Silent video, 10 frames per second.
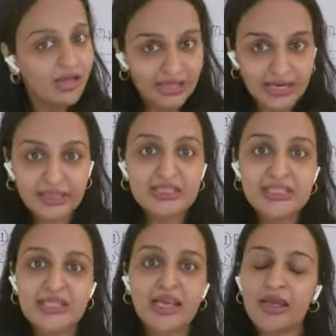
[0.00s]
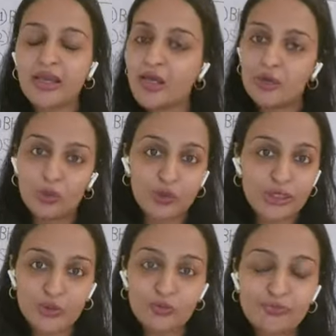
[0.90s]
Let it stay, no
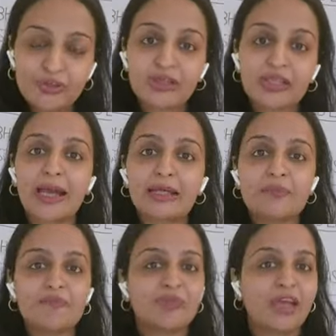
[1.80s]
need to fear that.